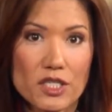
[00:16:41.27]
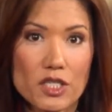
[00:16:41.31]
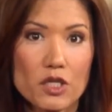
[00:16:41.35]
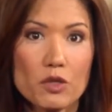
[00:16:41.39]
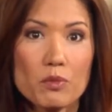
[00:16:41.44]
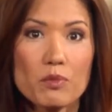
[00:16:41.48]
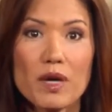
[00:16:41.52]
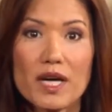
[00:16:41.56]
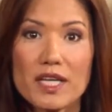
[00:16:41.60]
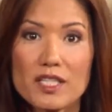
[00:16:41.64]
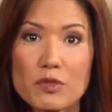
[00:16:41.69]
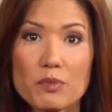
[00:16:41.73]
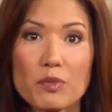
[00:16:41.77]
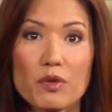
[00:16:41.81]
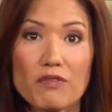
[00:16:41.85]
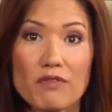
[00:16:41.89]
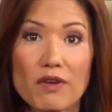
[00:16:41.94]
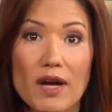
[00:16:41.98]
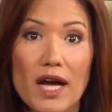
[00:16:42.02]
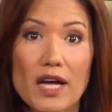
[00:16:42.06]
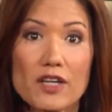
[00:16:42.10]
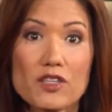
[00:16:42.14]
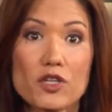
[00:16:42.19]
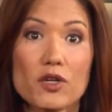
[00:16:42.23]
you must
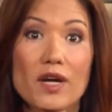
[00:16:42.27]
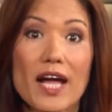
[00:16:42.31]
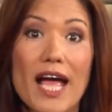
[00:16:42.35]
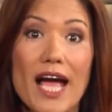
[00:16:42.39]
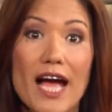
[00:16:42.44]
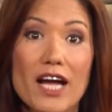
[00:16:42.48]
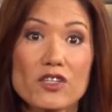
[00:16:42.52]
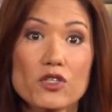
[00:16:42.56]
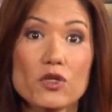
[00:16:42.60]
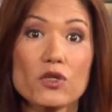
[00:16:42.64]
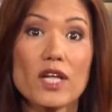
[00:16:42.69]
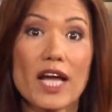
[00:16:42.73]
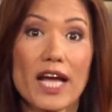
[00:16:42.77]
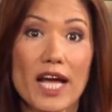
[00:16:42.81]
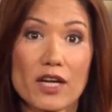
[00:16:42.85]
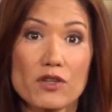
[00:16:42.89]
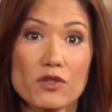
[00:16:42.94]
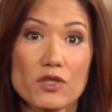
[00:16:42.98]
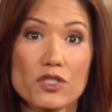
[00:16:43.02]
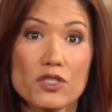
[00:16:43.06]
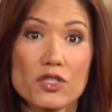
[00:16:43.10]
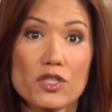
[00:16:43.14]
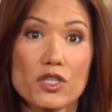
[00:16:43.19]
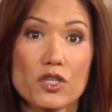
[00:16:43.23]
provide your actual
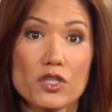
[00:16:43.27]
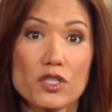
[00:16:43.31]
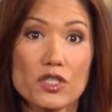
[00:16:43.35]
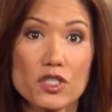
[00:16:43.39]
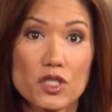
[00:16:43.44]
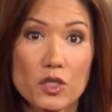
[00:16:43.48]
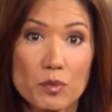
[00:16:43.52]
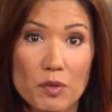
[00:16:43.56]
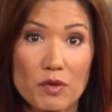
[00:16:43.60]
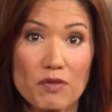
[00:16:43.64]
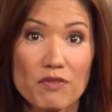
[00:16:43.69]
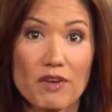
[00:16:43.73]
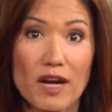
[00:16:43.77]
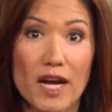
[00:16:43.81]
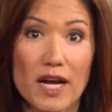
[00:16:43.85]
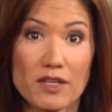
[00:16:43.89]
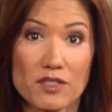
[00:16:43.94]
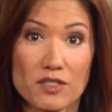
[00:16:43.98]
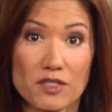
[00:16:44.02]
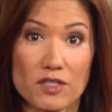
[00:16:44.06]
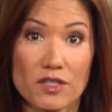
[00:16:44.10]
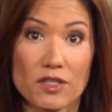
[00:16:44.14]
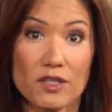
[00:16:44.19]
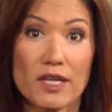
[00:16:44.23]
address to your
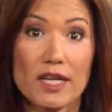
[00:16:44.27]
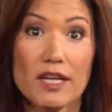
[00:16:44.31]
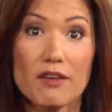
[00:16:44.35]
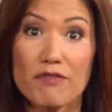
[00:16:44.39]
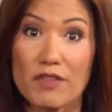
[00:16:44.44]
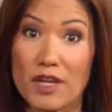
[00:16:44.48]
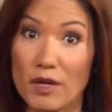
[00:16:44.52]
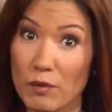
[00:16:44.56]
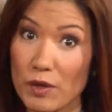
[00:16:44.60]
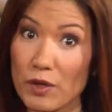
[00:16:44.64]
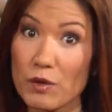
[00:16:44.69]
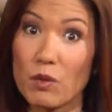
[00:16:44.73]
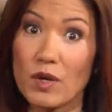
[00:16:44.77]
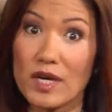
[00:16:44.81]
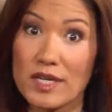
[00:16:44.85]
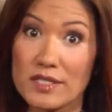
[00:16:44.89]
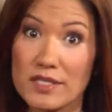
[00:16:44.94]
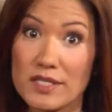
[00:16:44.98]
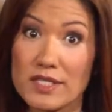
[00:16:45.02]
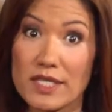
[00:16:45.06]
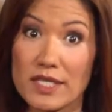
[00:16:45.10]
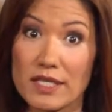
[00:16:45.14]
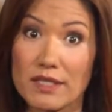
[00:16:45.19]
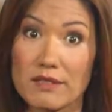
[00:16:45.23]
supervisor if they
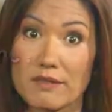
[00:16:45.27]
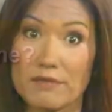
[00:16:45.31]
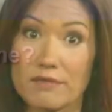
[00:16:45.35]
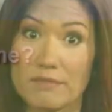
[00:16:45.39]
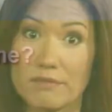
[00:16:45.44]
request it.